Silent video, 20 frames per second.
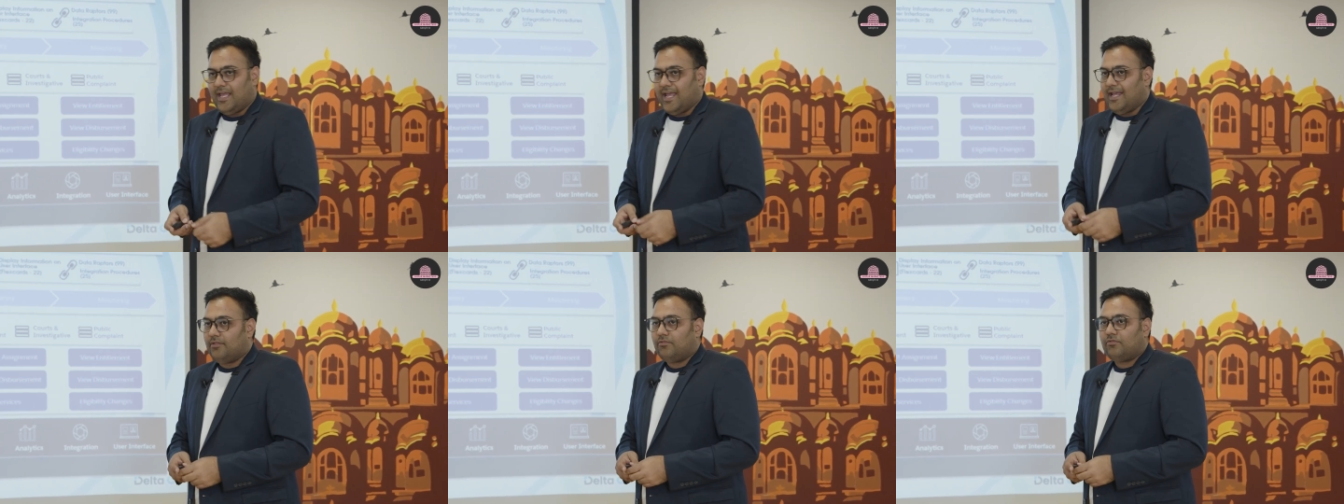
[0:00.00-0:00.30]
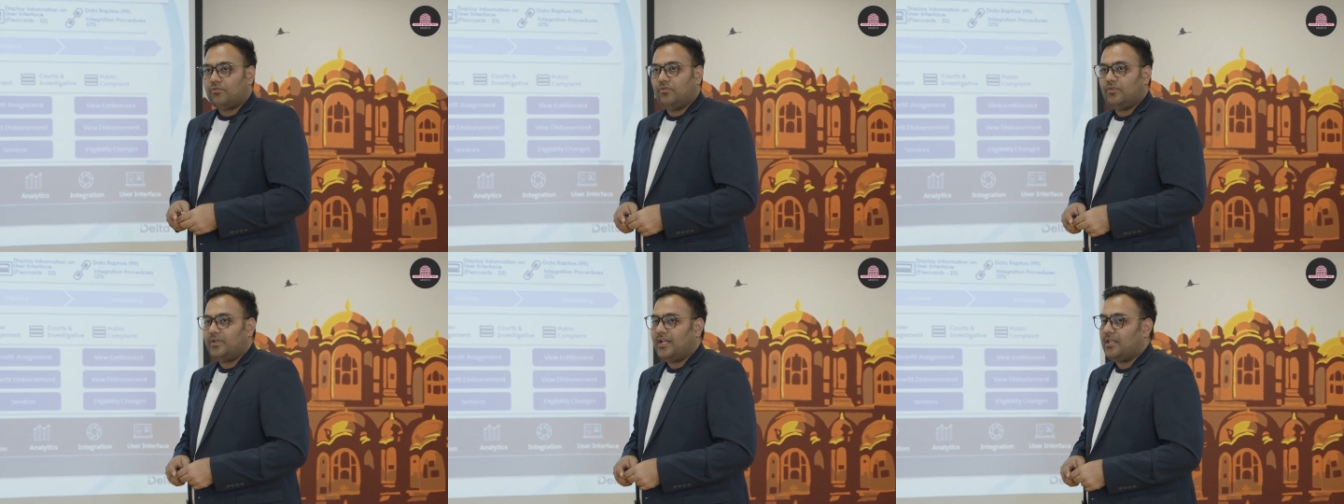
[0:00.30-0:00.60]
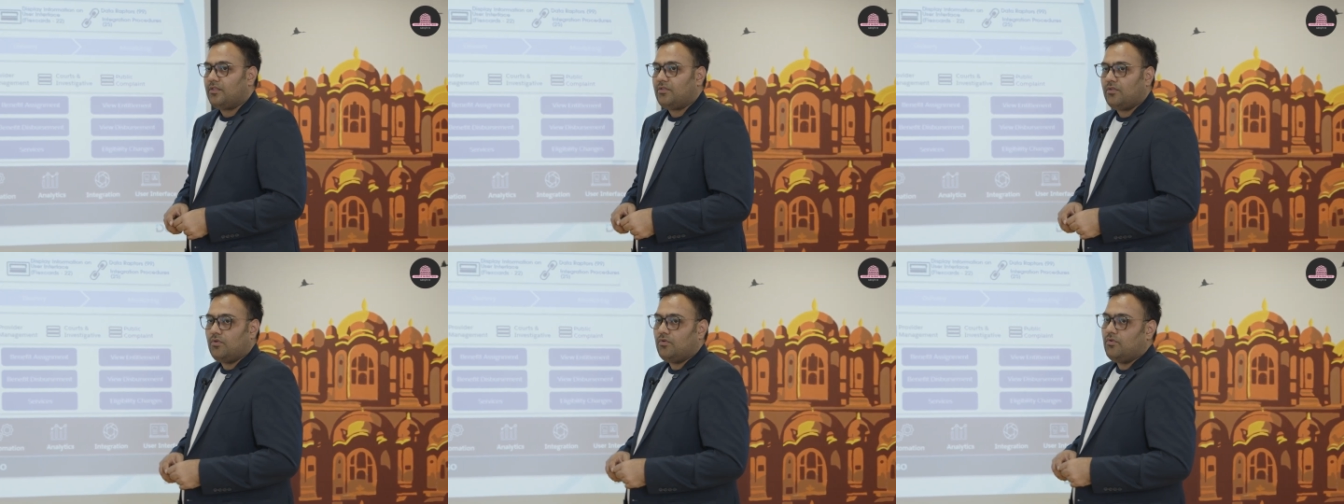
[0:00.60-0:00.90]
as soon
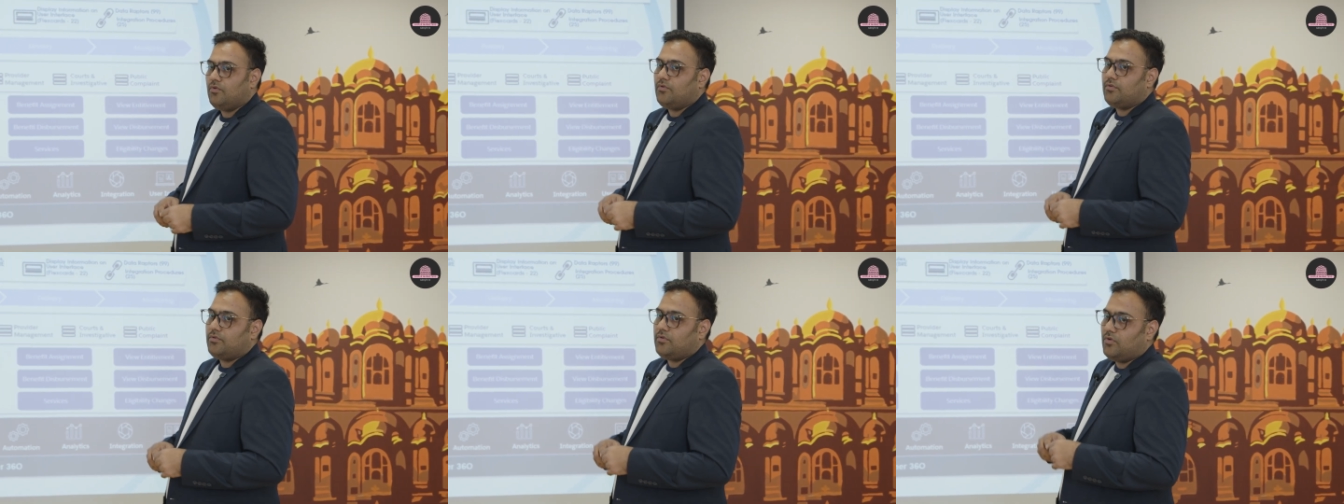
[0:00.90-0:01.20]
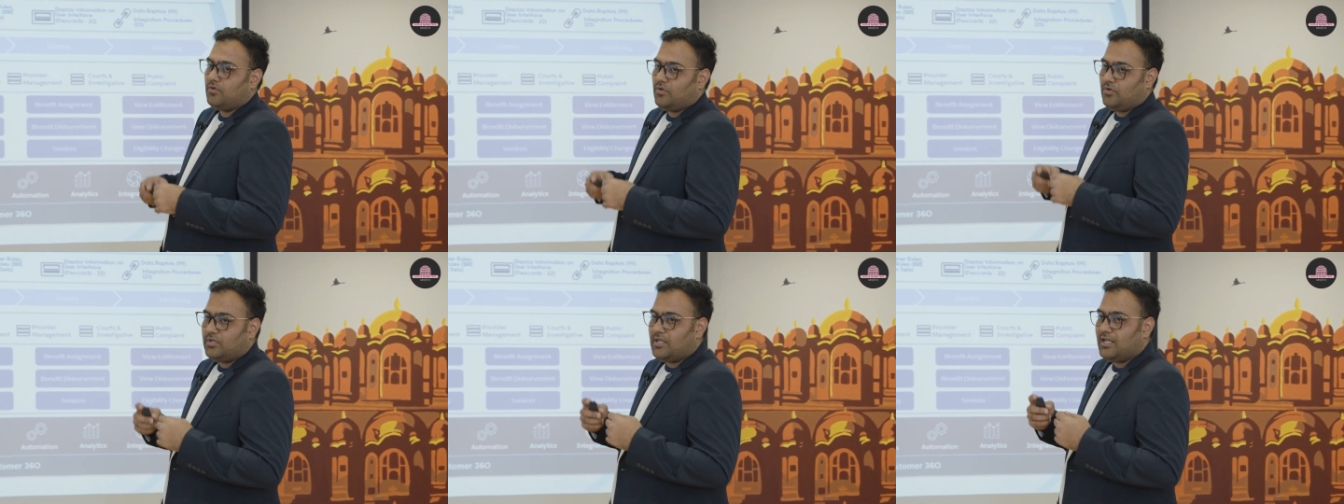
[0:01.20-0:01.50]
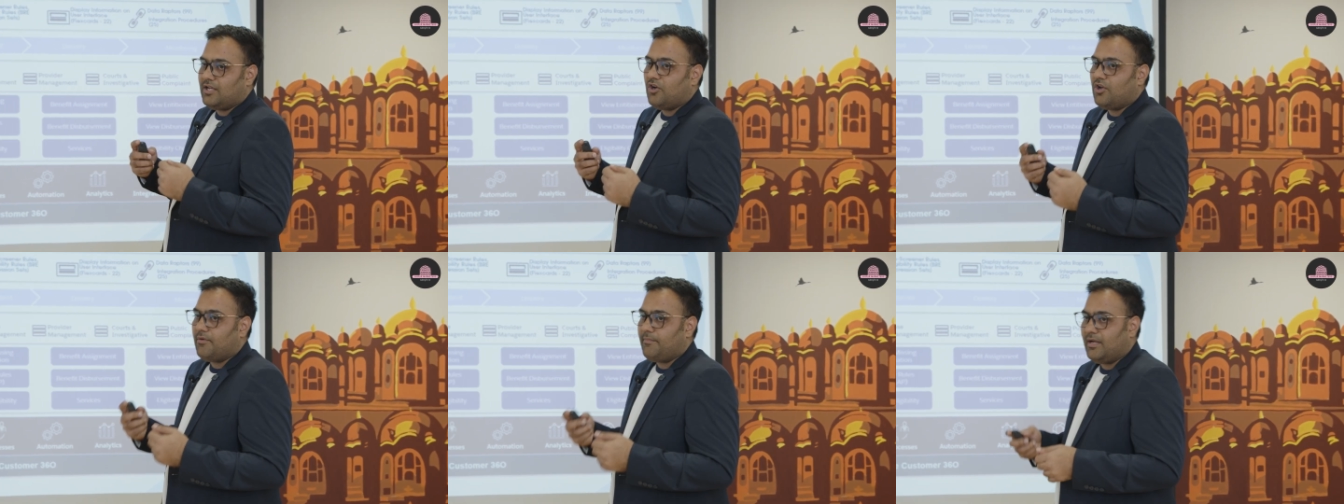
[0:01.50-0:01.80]
as
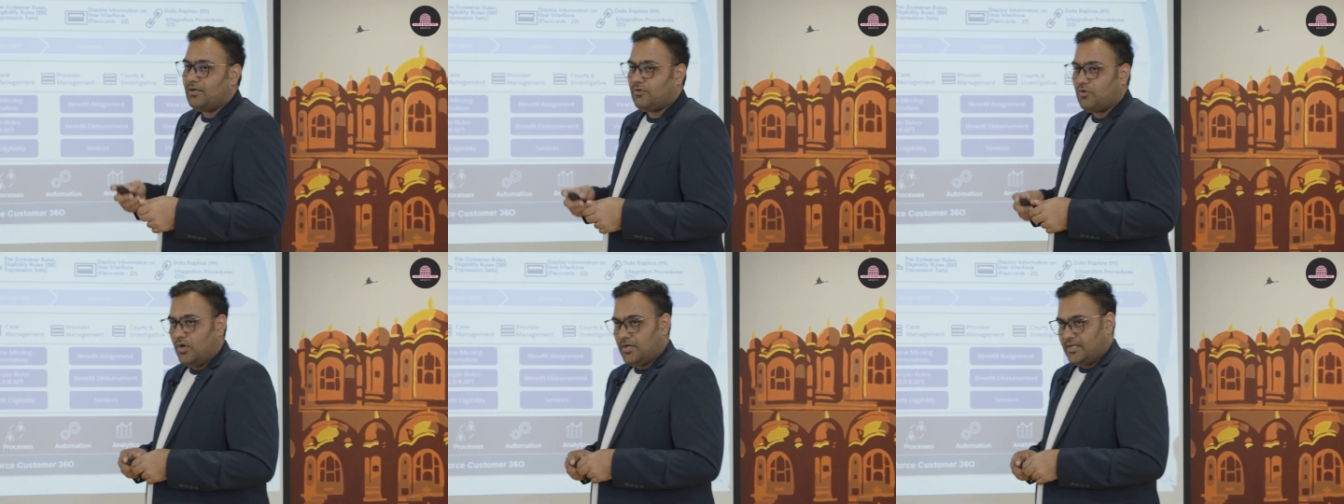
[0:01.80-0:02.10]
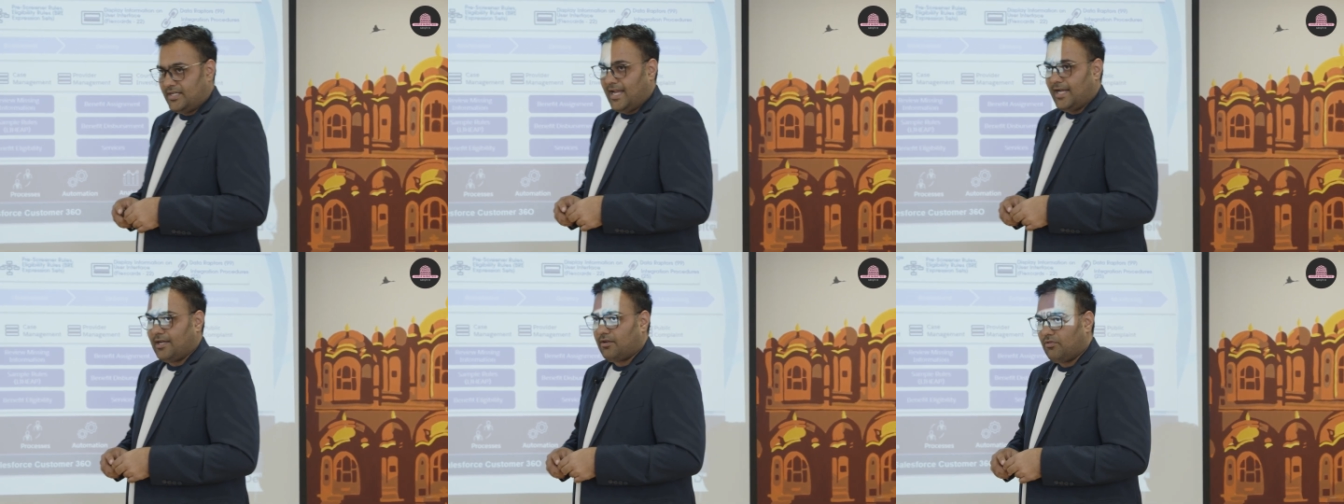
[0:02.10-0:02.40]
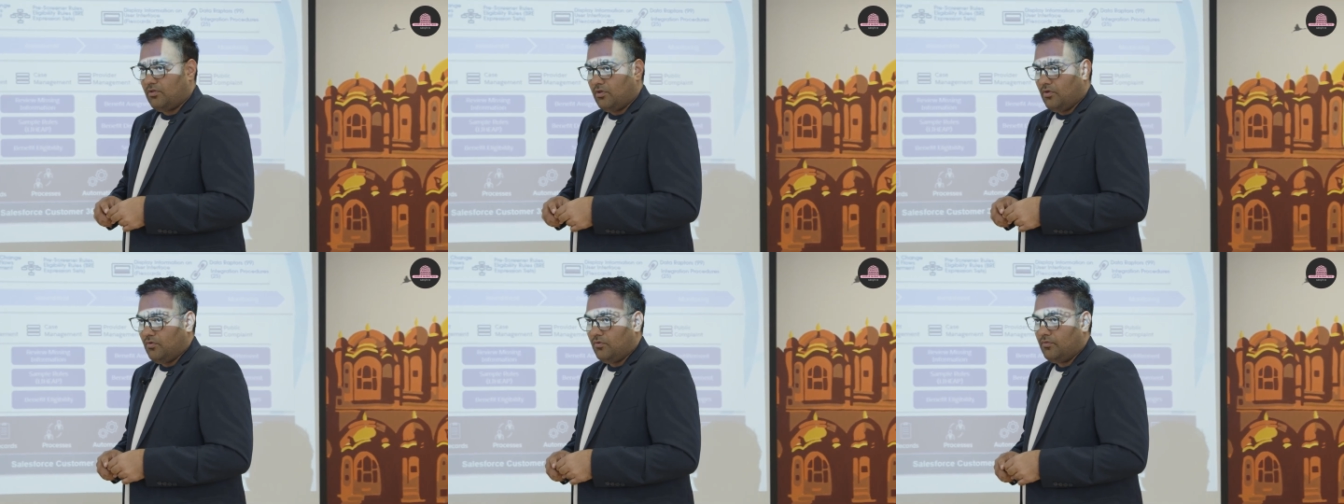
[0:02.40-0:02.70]
the government
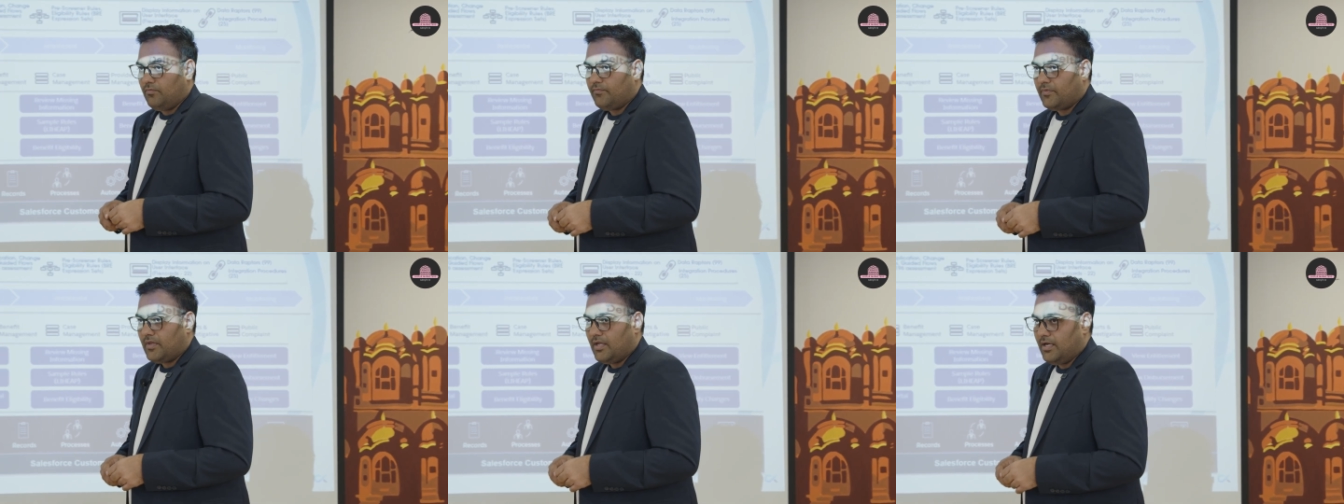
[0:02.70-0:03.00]
contacts you